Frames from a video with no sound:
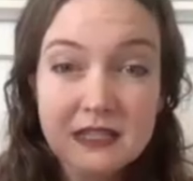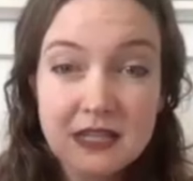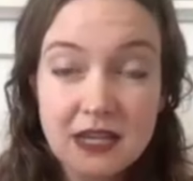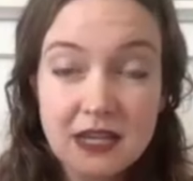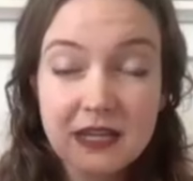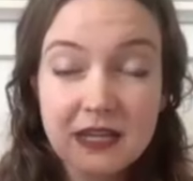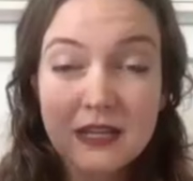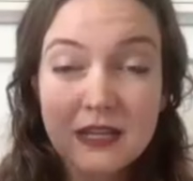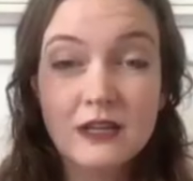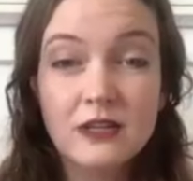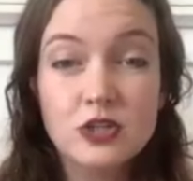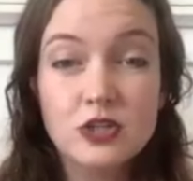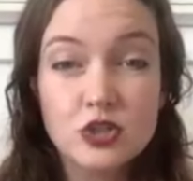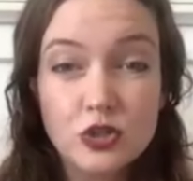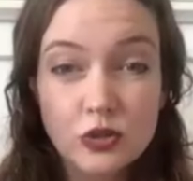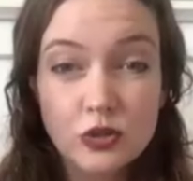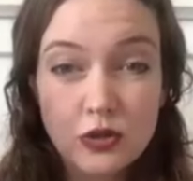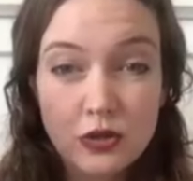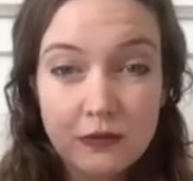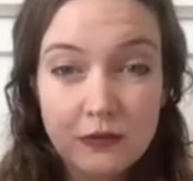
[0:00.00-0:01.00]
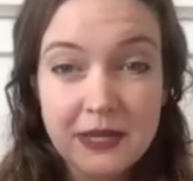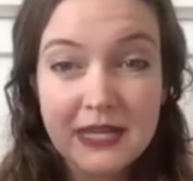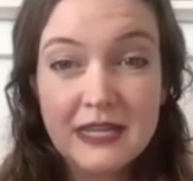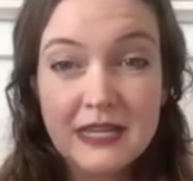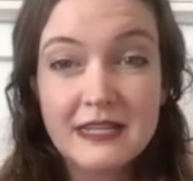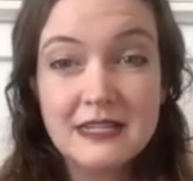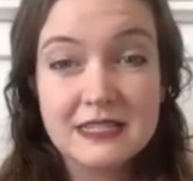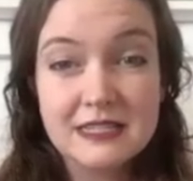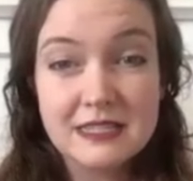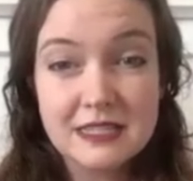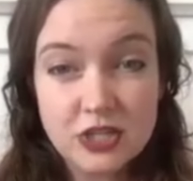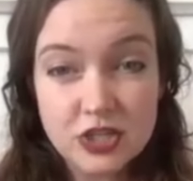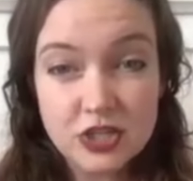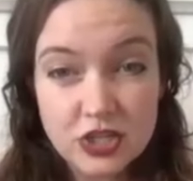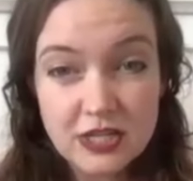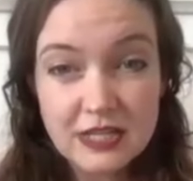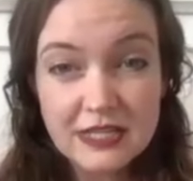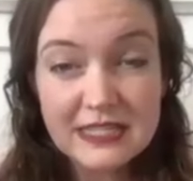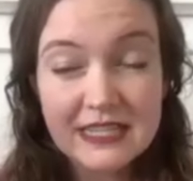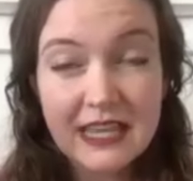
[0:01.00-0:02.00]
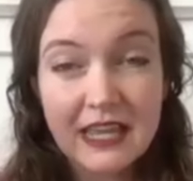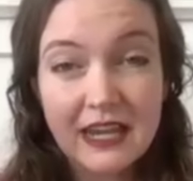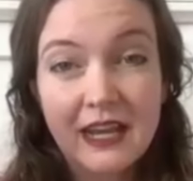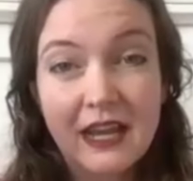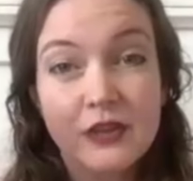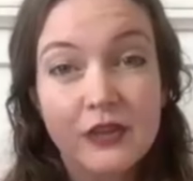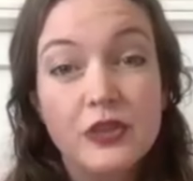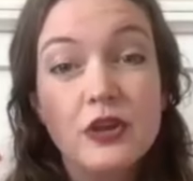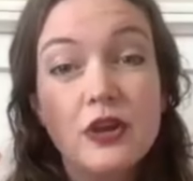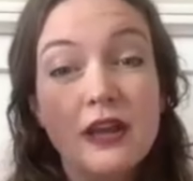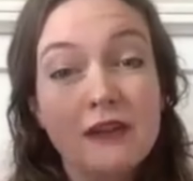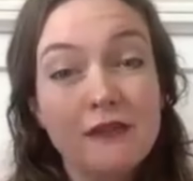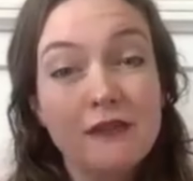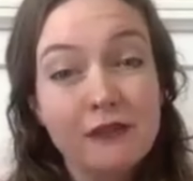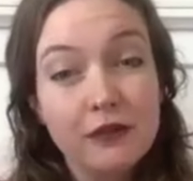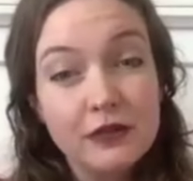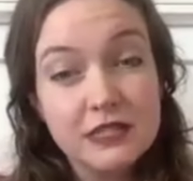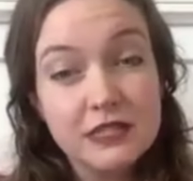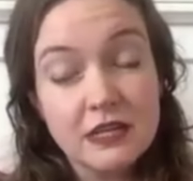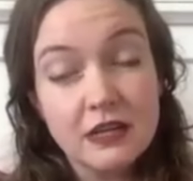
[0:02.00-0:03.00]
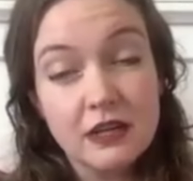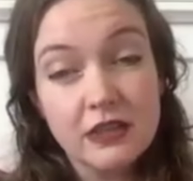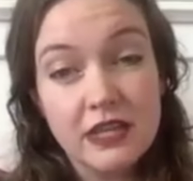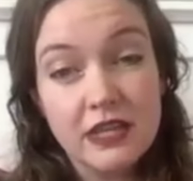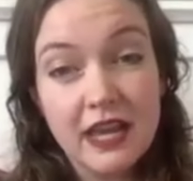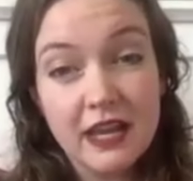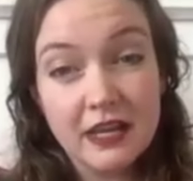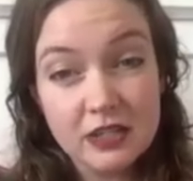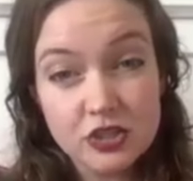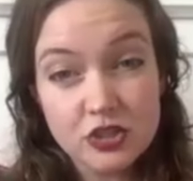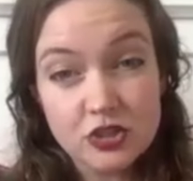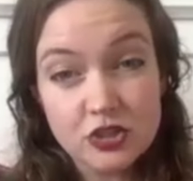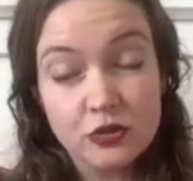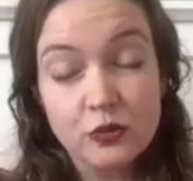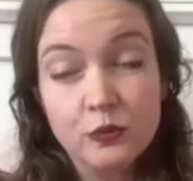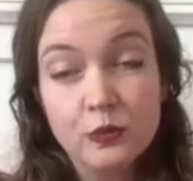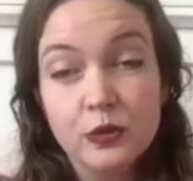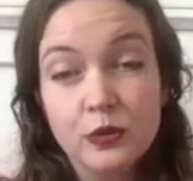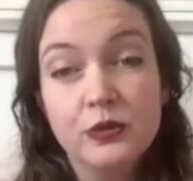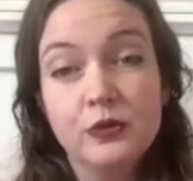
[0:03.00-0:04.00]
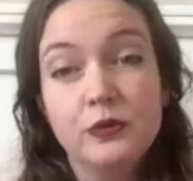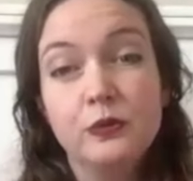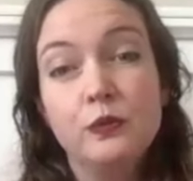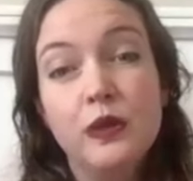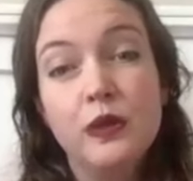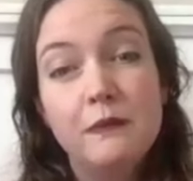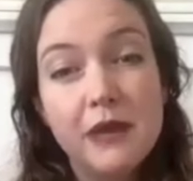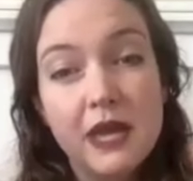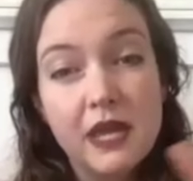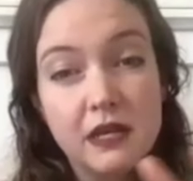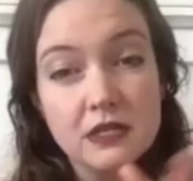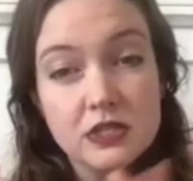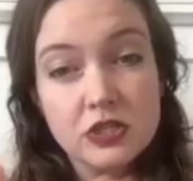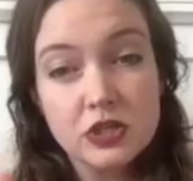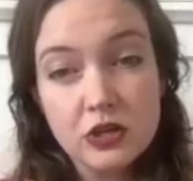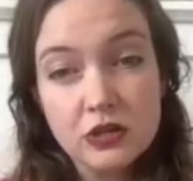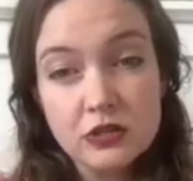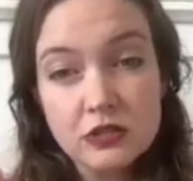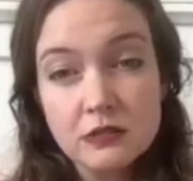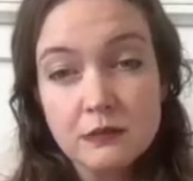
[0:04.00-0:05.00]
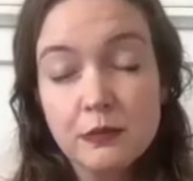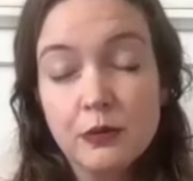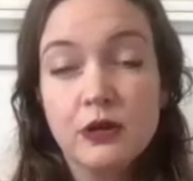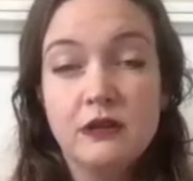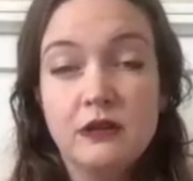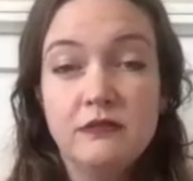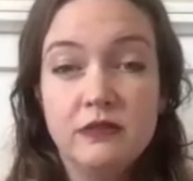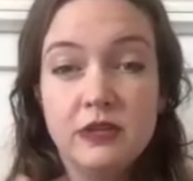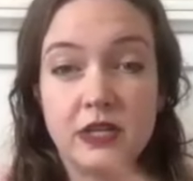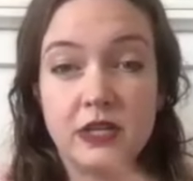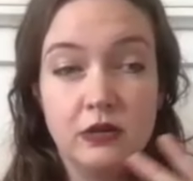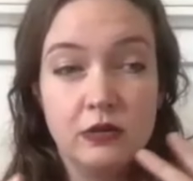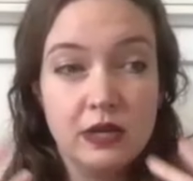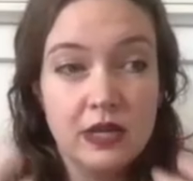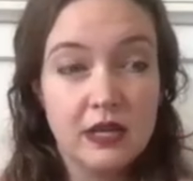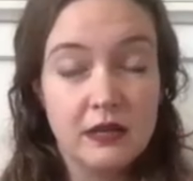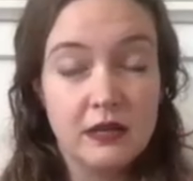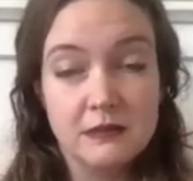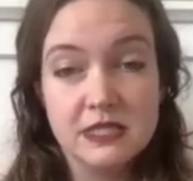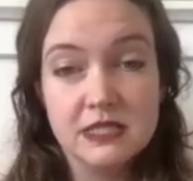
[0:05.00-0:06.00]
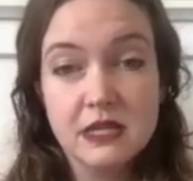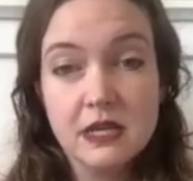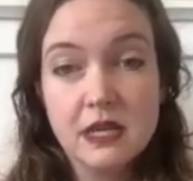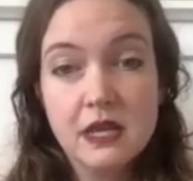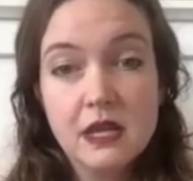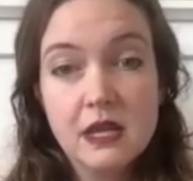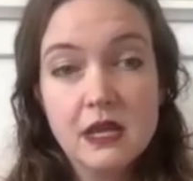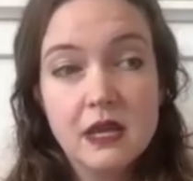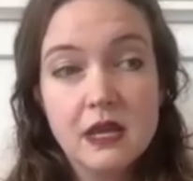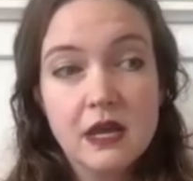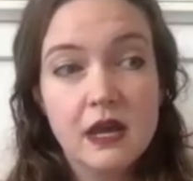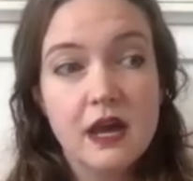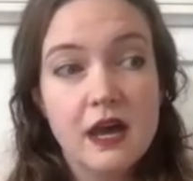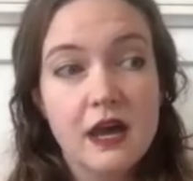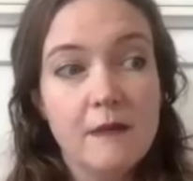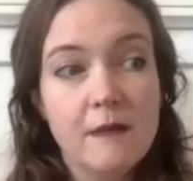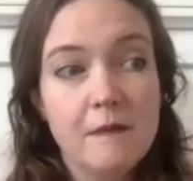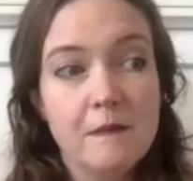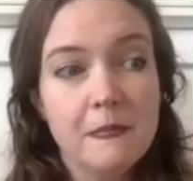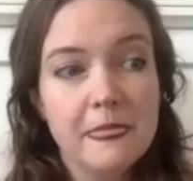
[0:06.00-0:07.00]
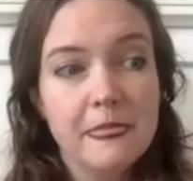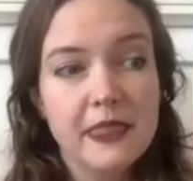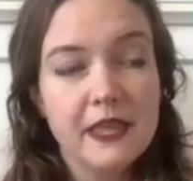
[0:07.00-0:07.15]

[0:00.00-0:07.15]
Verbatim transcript: taking control making decisions getting out there and focusing on the external world when men turn to porn and video games um,